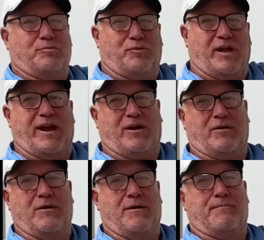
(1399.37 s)

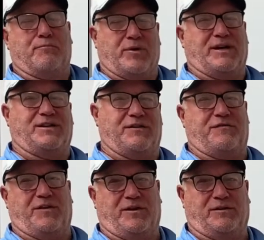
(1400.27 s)
player bring to the
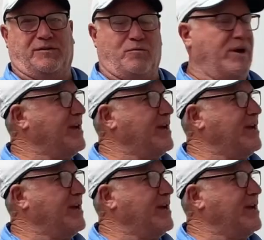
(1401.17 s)
field? And we